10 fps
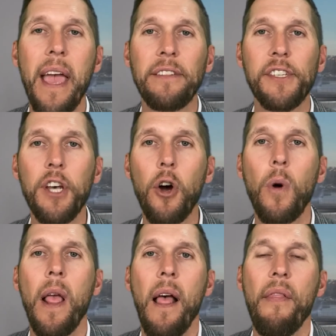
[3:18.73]
And
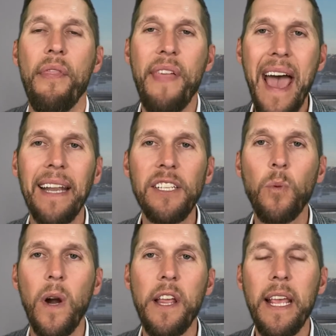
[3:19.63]
so that is
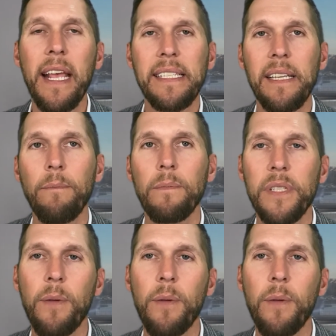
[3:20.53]
where you get some